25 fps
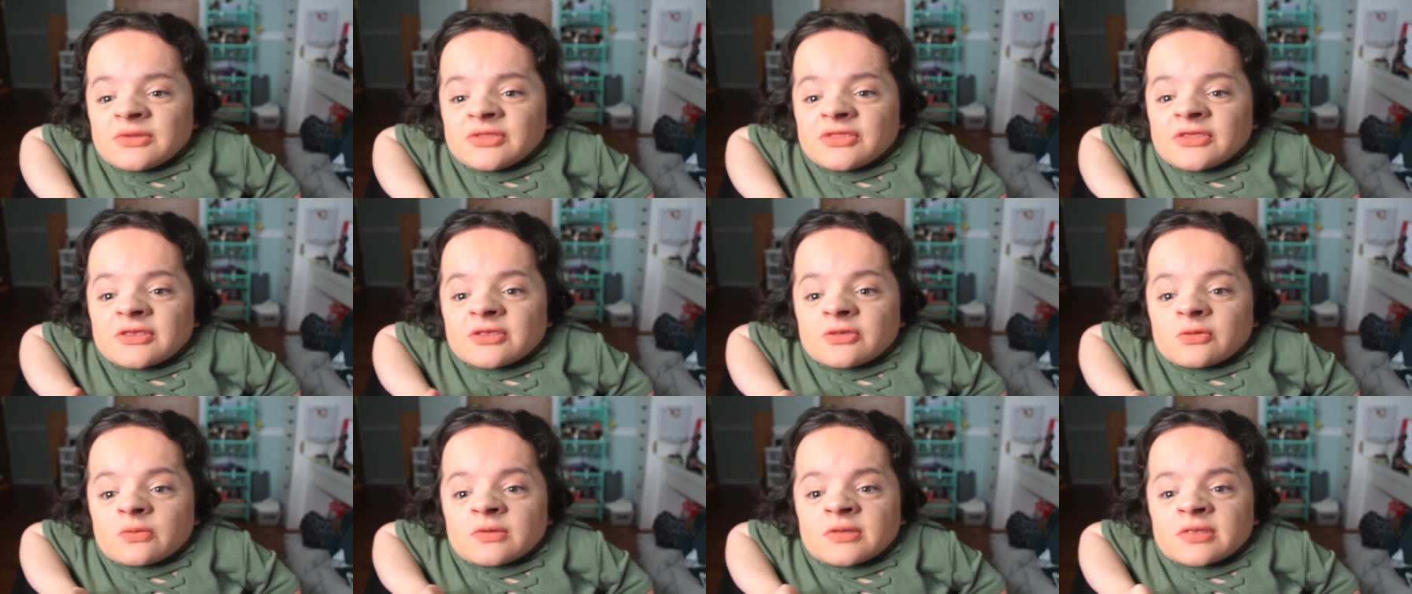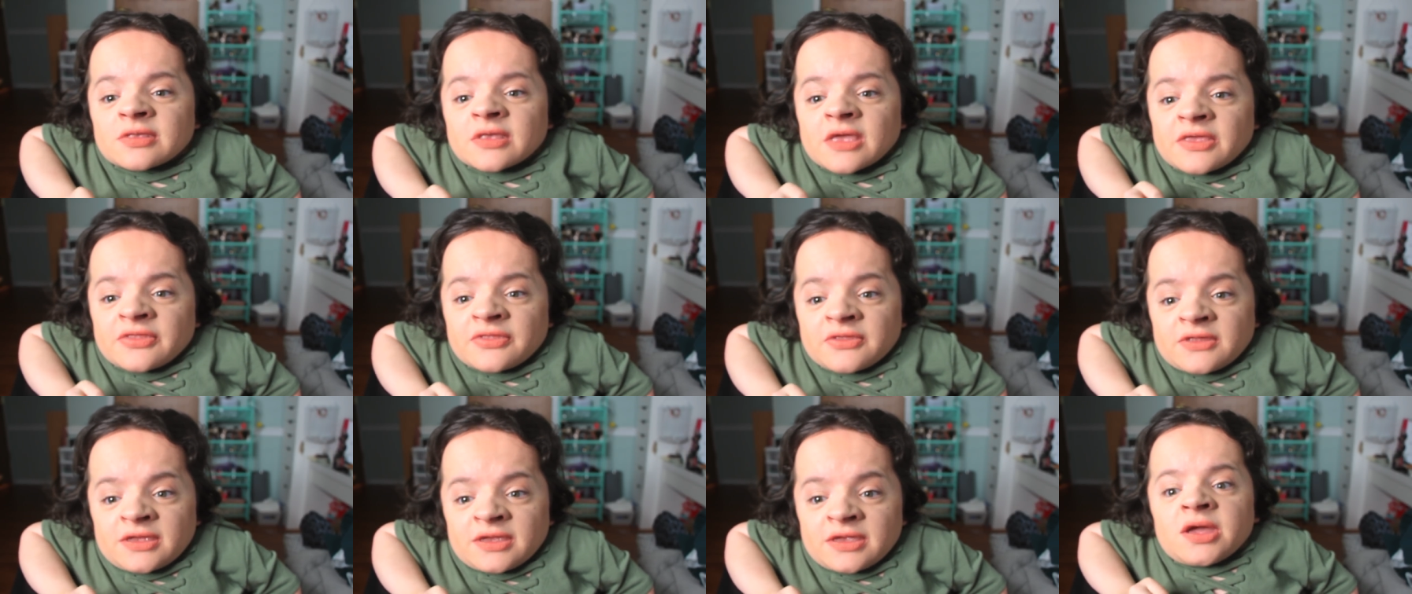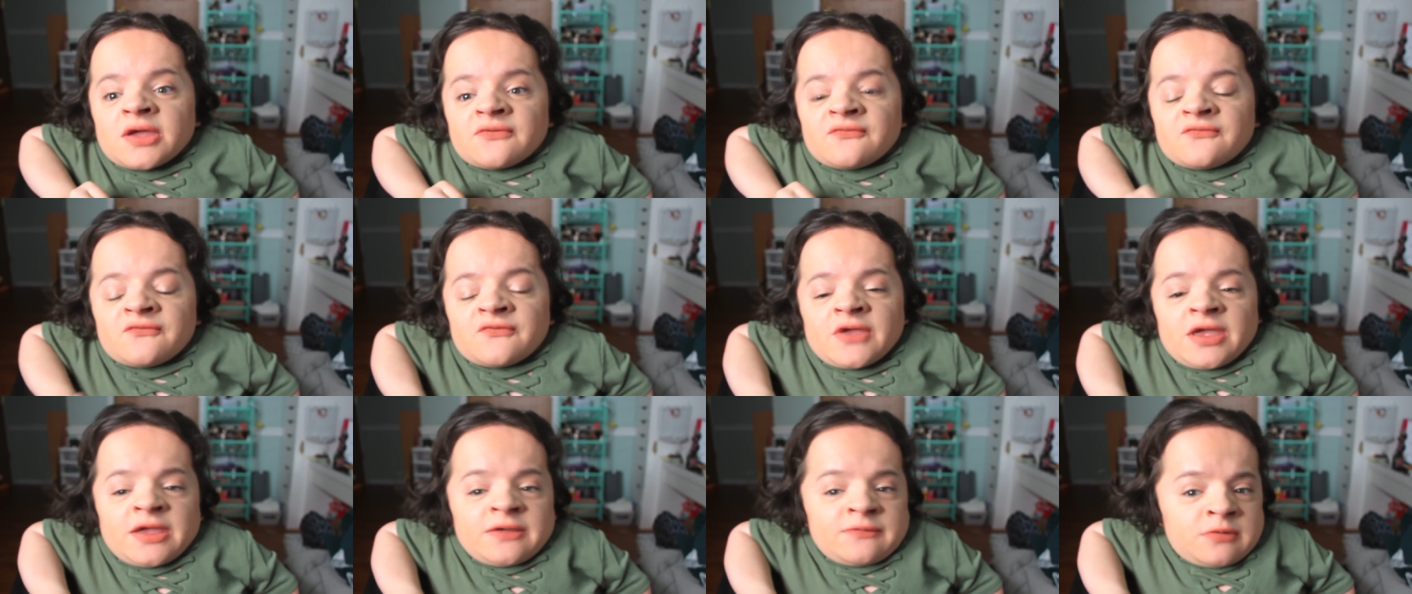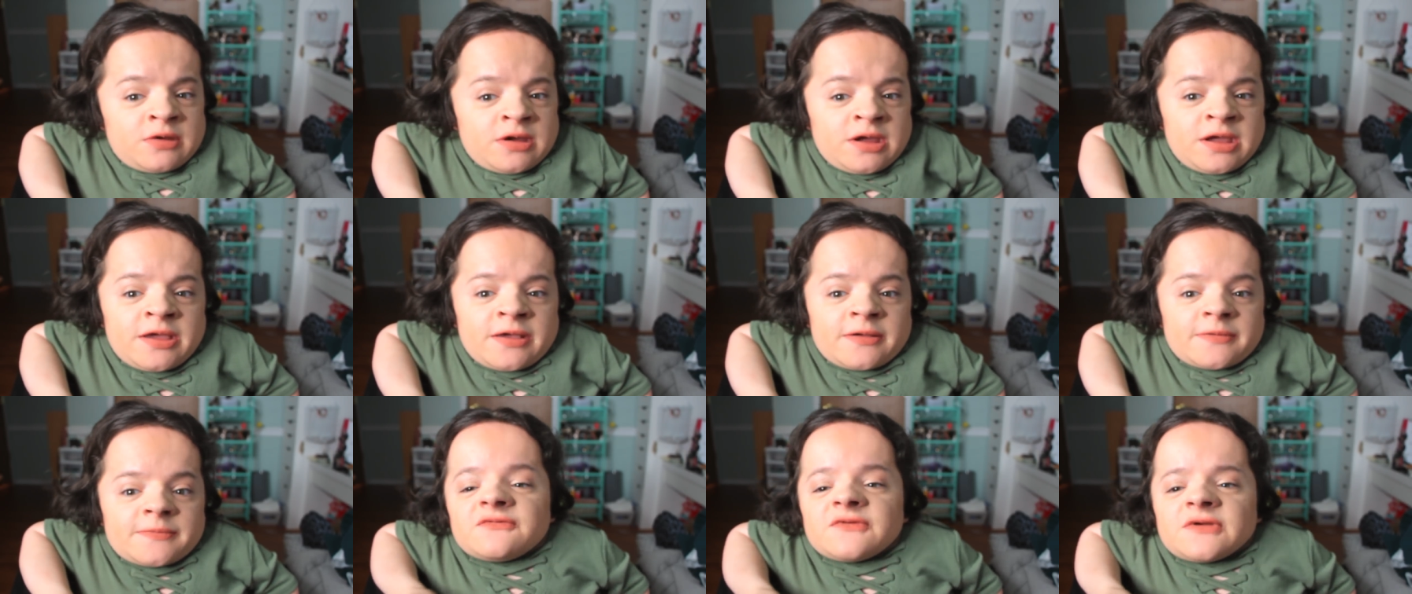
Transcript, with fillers: but this was, I think, my favorite,